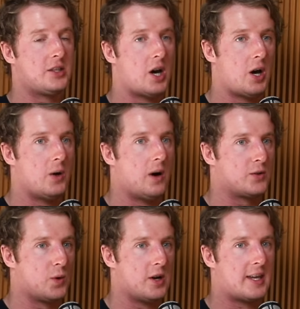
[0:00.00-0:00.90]
So I
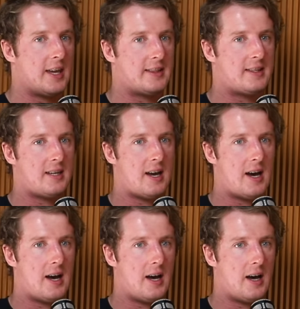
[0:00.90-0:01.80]
was working at
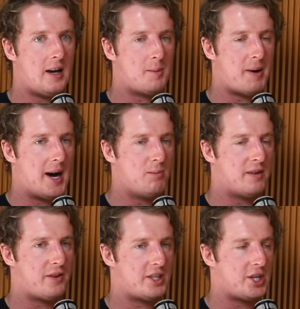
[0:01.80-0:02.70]
a pub
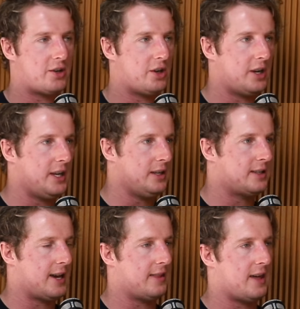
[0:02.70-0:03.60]
my first year of uni
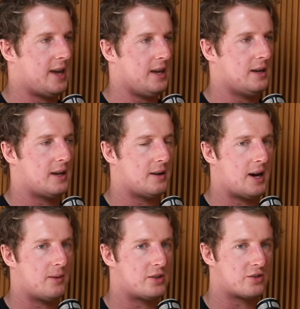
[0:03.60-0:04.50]
down there,
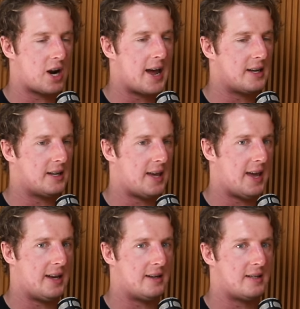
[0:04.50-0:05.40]
which was great.
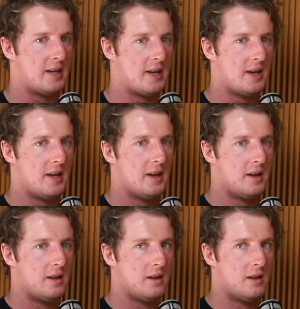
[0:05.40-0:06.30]
And
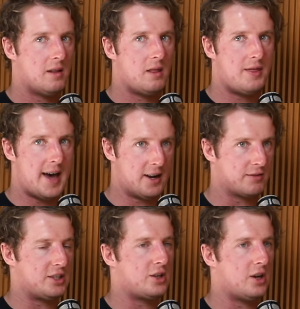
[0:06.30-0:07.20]
that
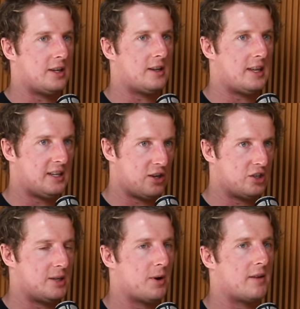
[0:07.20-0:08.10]
obviously turned into the
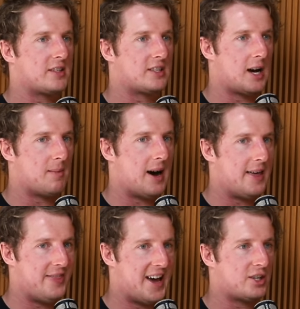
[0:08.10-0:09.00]
internship over summer,
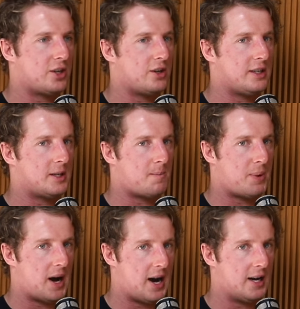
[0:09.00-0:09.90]
and that turned into
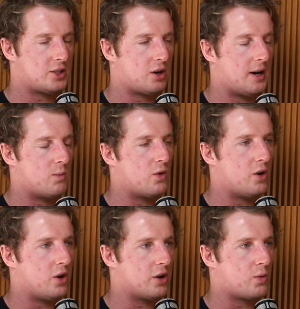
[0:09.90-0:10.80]
part-time
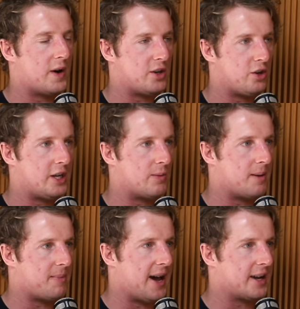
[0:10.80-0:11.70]
work when uni
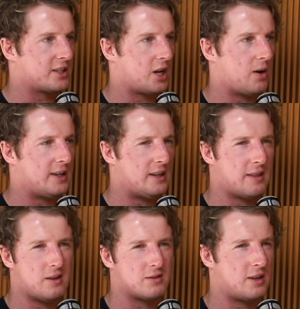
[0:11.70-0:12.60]
went back. So I did, I
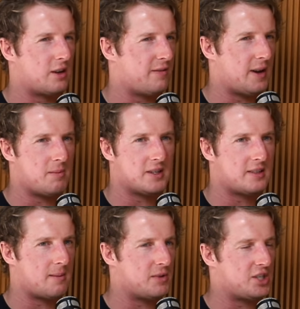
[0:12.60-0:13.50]
think it was like November,
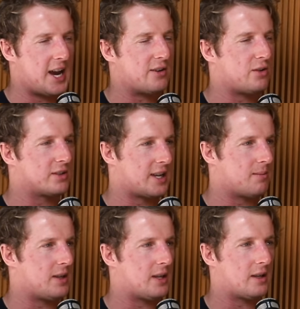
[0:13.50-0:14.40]
December, January or
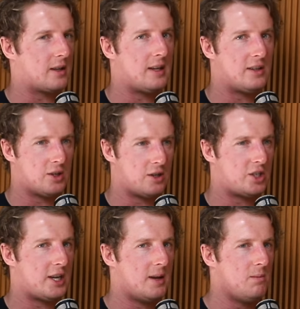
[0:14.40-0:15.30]
something
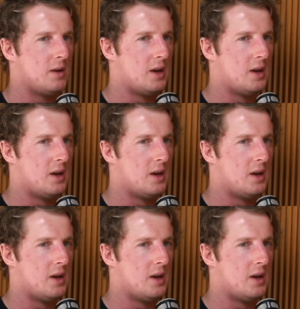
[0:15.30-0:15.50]
internship,